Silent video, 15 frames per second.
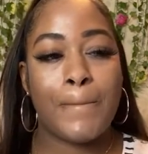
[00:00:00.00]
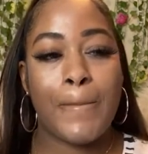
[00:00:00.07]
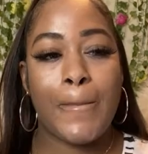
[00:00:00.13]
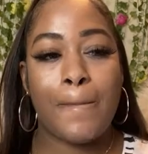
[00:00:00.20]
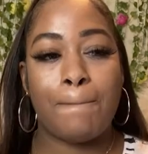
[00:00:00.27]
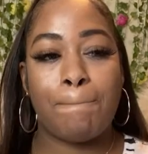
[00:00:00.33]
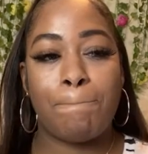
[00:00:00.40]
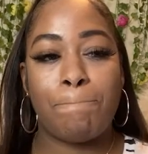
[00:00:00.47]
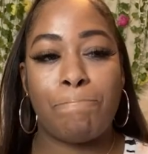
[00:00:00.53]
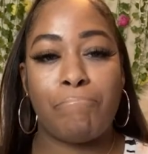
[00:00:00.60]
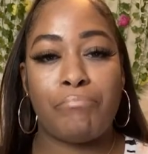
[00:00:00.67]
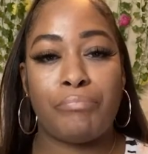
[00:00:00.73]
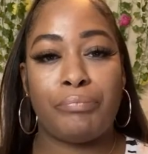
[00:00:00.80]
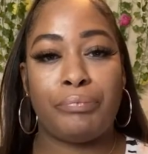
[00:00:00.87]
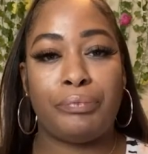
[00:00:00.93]

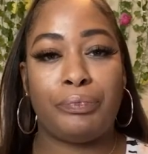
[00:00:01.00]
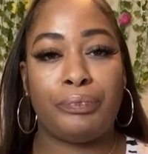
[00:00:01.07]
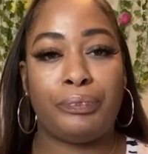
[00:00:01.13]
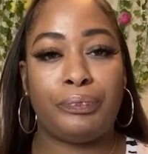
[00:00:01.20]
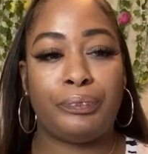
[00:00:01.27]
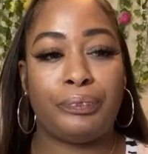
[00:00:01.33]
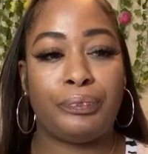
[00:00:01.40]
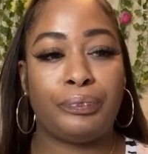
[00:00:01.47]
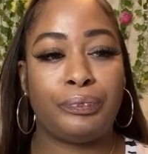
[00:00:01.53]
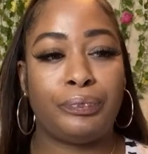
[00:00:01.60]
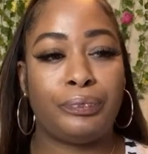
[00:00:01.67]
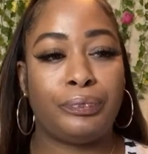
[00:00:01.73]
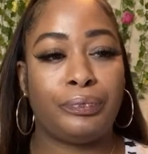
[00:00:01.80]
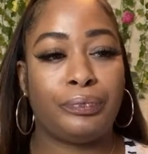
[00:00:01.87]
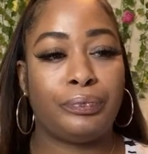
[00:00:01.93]

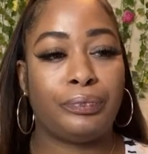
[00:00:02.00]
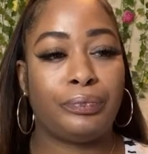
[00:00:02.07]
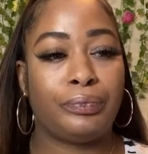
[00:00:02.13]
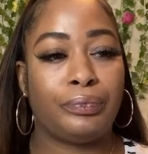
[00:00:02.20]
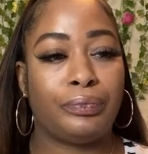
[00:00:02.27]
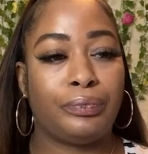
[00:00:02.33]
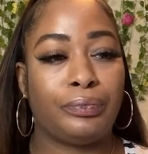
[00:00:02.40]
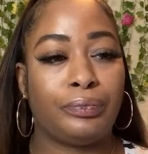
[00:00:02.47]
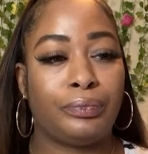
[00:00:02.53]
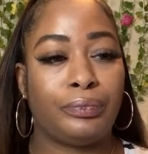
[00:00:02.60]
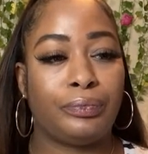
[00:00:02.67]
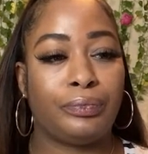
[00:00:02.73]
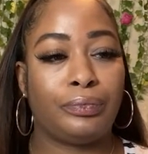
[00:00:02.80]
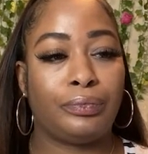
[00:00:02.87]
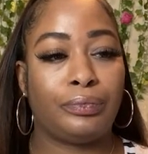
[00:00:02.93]

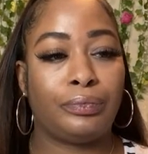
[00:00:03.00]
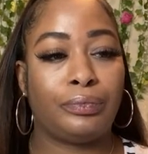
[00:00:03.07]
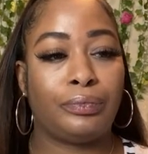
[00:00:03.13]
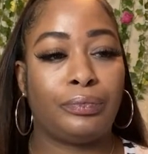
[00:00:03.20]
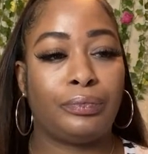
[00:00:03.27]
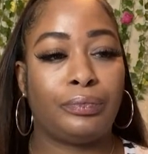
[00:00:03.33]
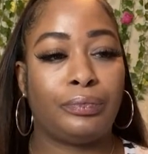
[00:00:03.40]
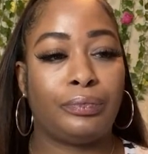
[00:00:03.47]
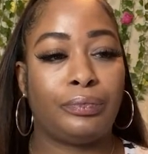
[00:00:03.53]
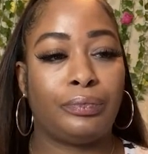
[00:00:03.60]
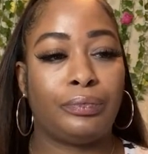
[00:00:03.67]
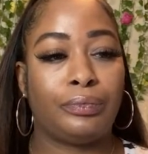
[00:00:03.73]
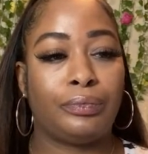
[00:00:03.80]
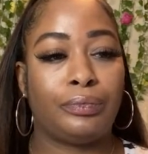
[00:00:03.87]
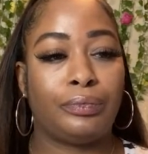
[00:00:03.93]

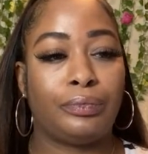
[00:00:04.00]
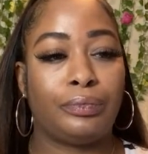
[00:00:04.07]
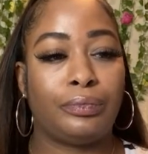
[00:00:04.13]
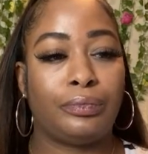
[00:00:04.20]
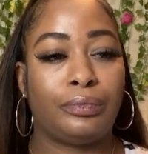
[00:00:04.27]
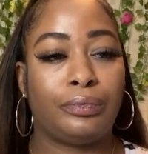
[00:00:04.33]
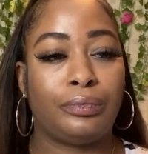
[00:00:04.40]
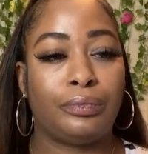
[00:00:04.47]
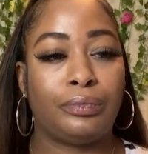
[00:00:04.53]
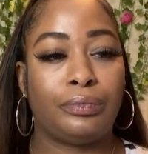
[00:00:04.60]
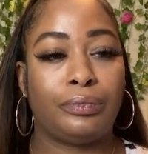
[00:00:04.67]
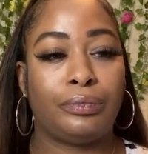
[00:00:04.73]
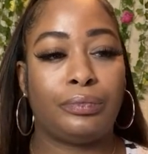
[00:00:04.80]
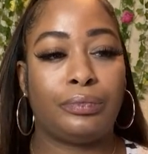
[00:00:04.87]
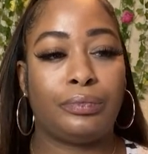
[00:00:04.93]

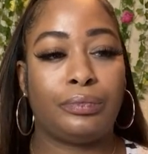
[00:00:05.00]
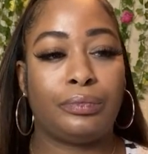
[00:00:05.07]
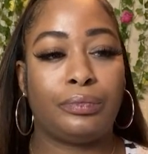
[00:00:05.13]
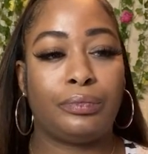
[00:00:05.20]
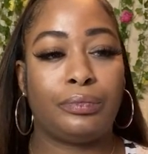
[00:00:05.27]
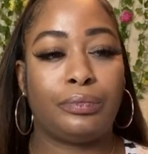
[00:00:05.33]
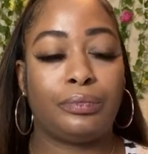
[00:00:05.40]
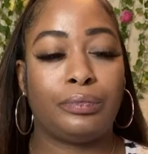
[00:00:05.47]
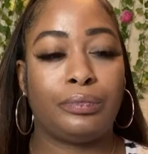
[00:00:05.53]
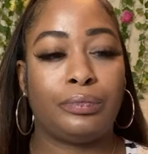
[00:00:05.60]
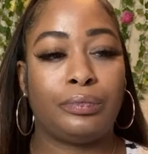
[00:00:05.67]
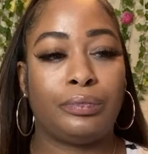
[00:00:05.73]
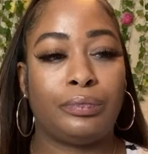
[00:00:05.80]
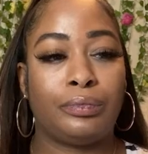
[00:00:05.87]
The person shown says nothing.